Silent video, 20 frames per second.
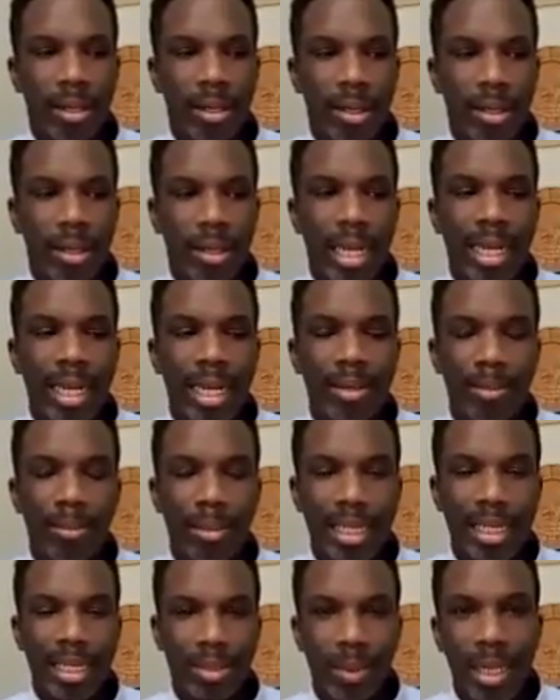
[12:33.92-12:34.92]
and
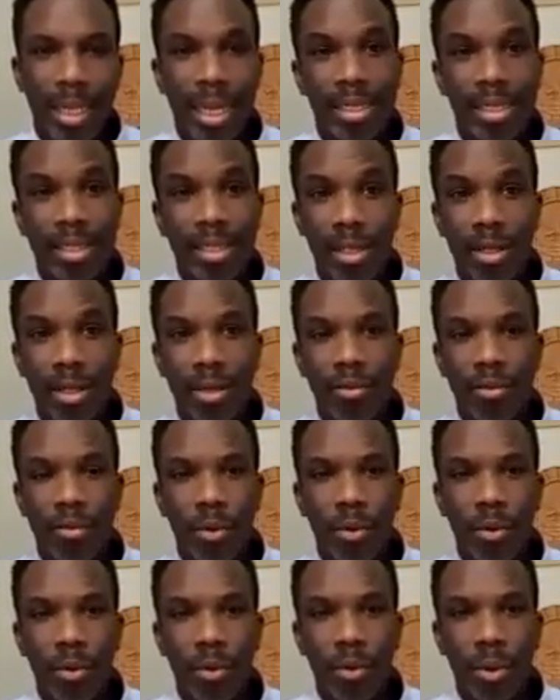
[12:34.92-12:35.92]
basically we get to the
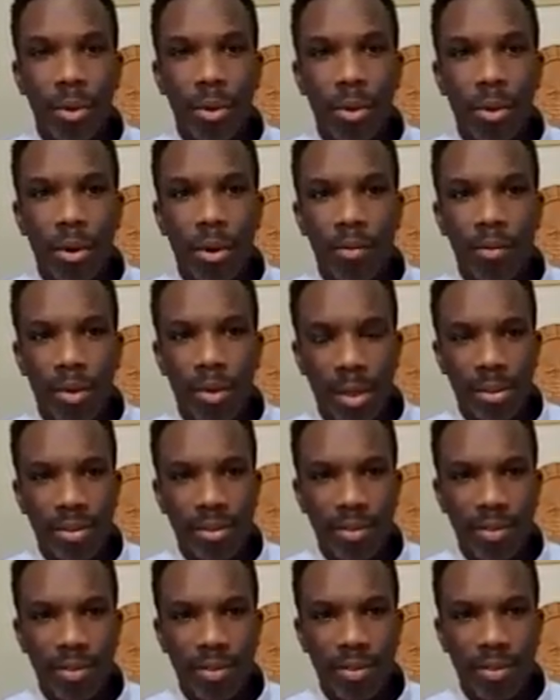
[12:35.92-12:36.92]
root core of
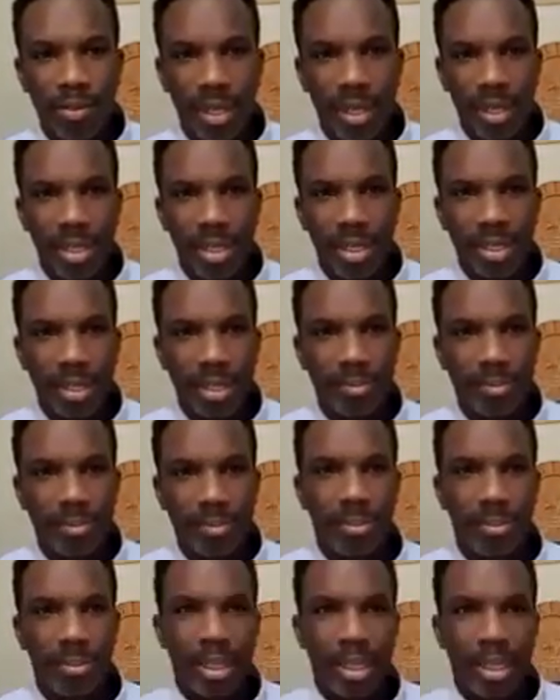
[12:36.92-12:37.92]
those fears,
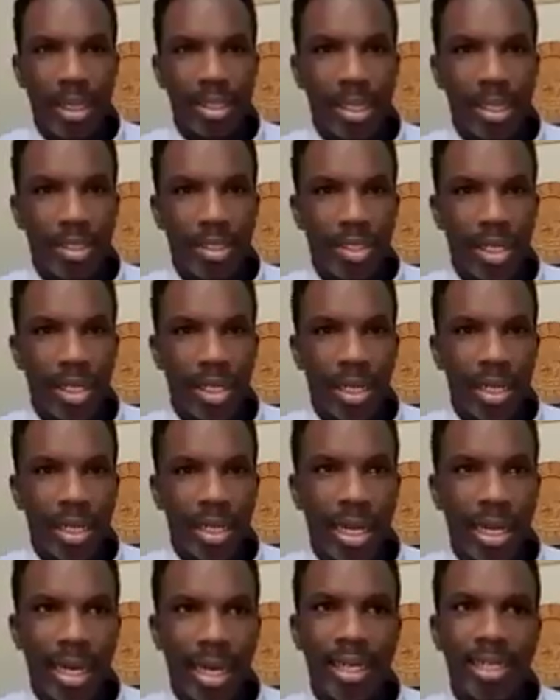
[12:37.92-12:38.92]
essentially.
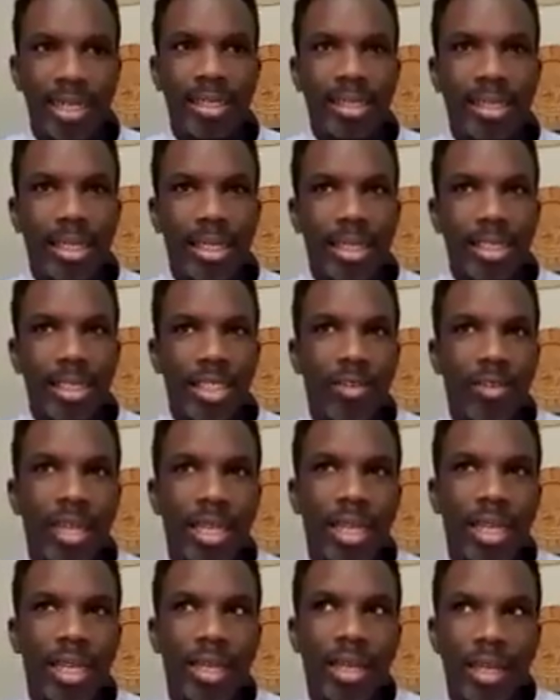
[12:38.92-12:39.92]
And generally,
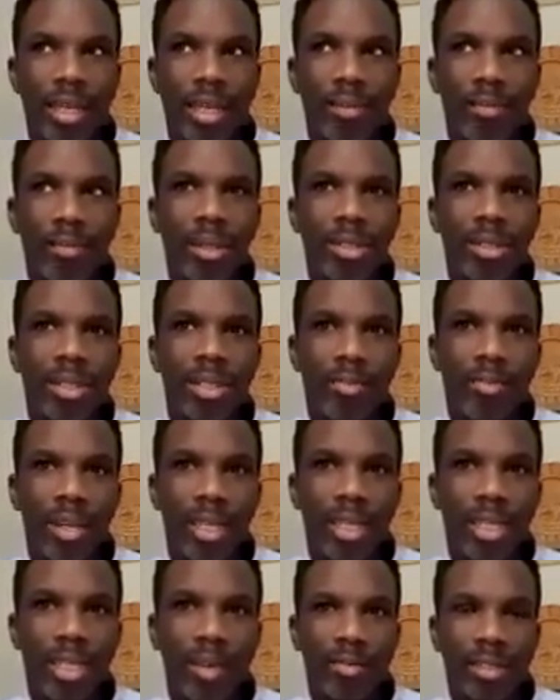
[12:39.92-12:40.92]
most of the
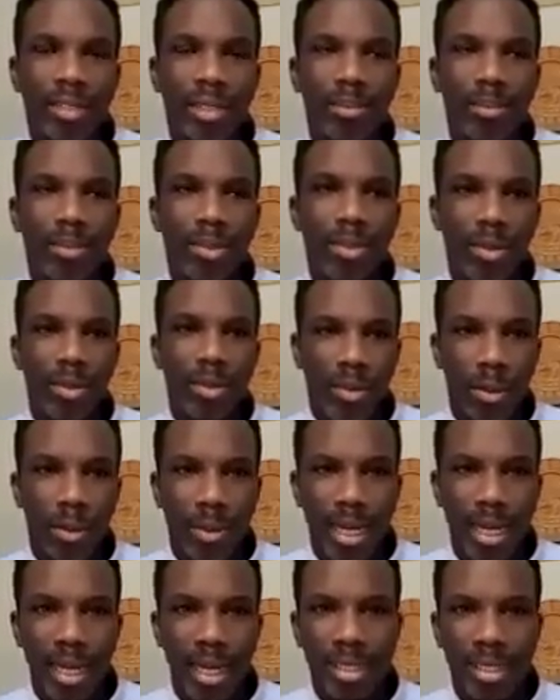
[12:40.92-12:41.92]
fears have some sort of
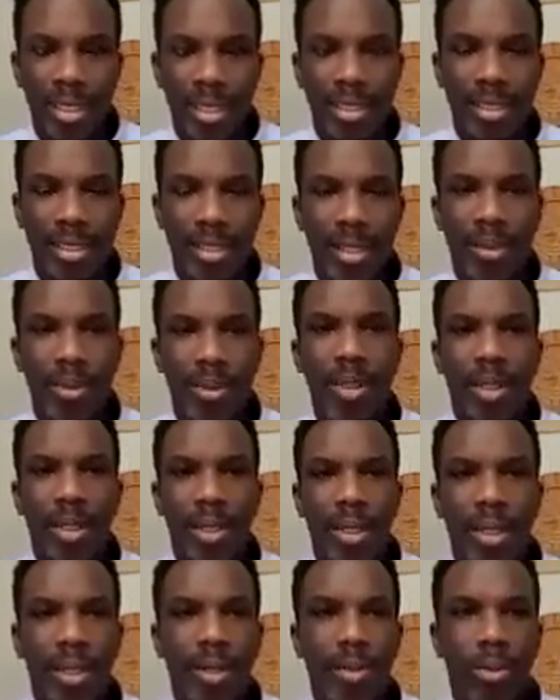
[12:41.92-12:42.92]
commonality. So
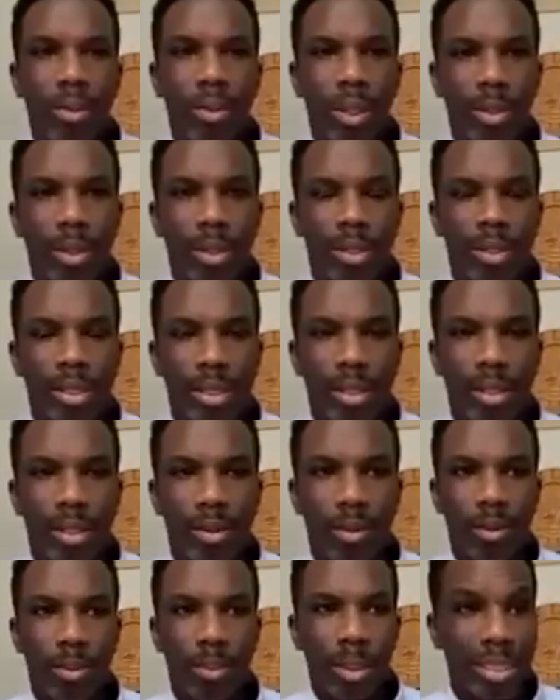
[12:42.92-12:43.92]
we would
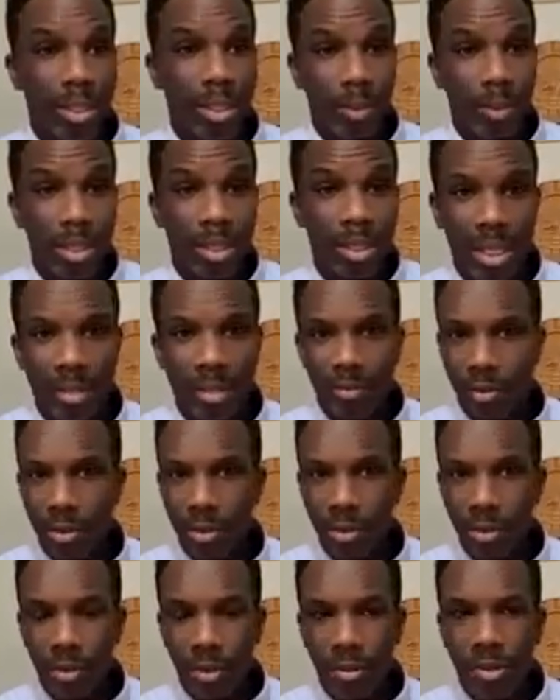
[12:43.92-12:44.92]
basically work to get
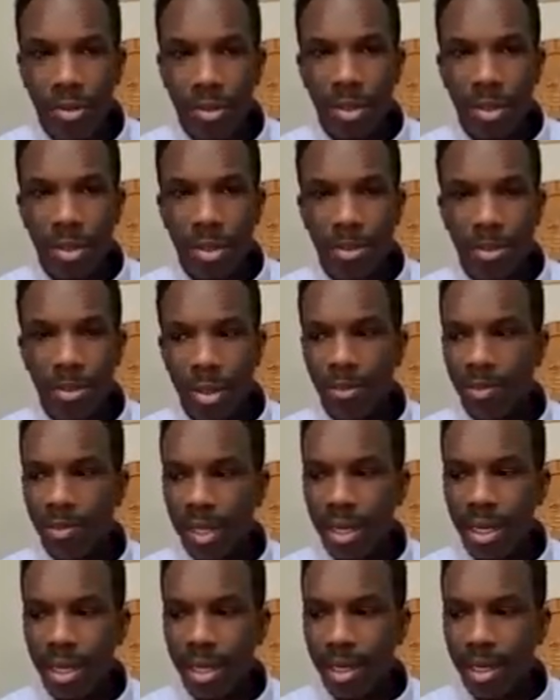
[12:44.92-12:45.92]
through to the bottom of
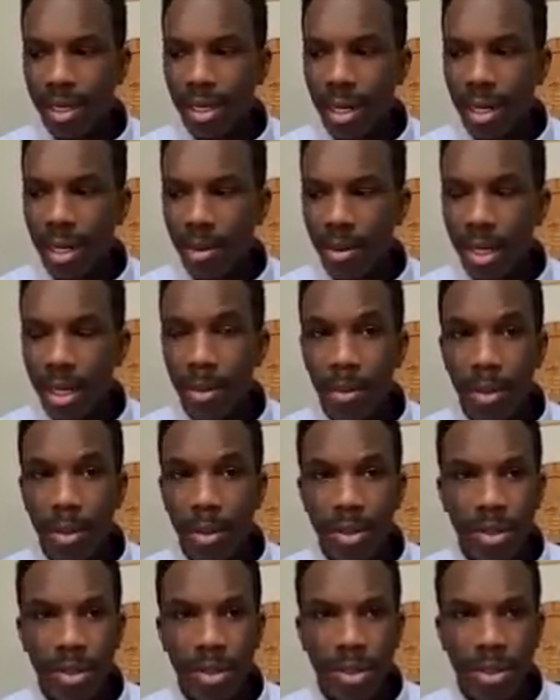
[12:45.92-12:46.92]
that. And I'll come
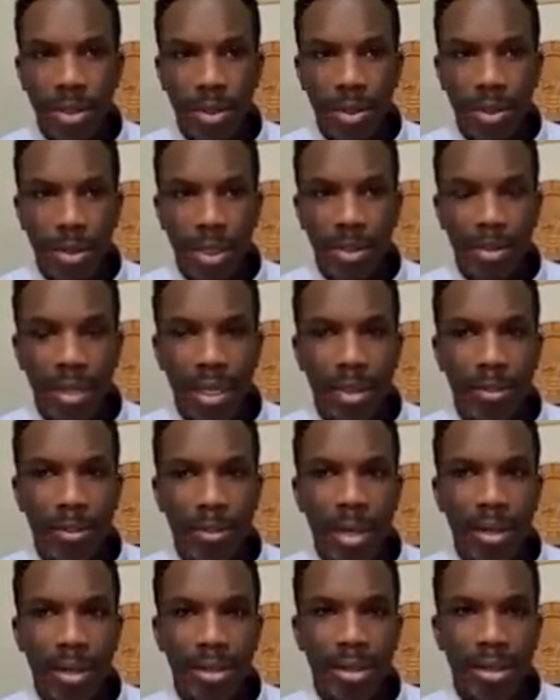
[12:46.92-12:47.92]
on to in a bit
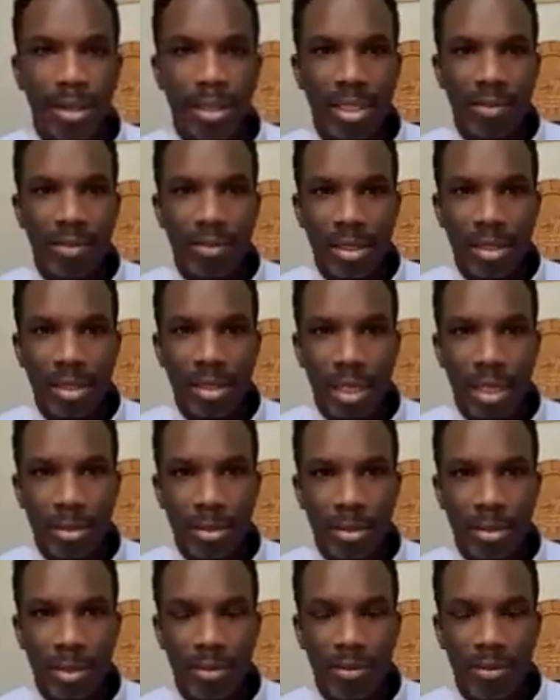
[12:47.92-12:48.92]
about the different
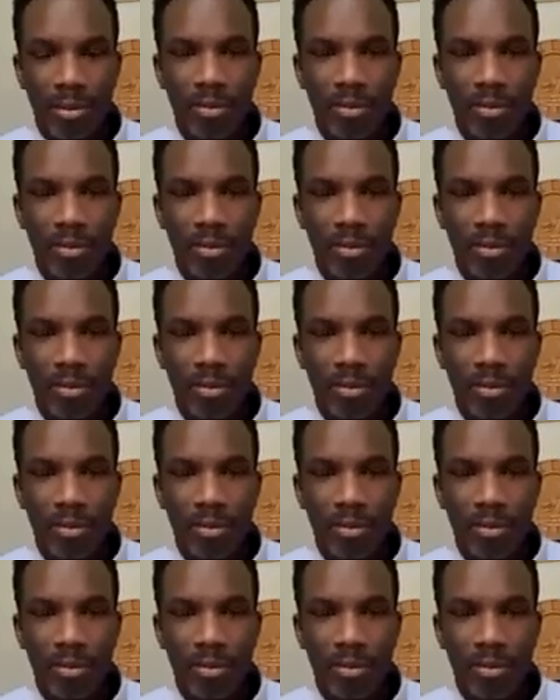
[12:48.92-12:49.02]
types of